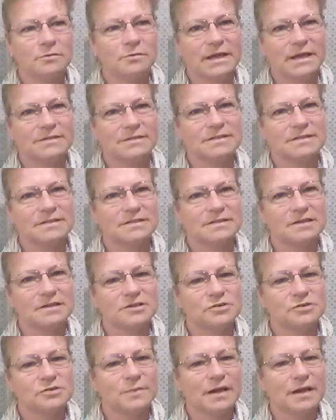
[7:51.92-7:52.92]
nancy
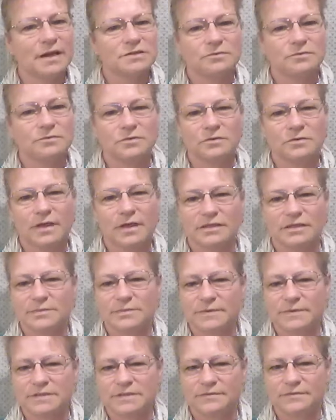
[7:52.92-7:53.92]
sinatra but i okay. don't know that
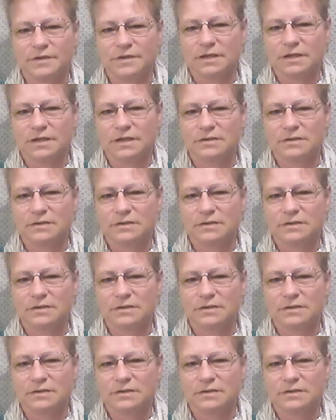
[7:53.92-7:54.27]
specific yeah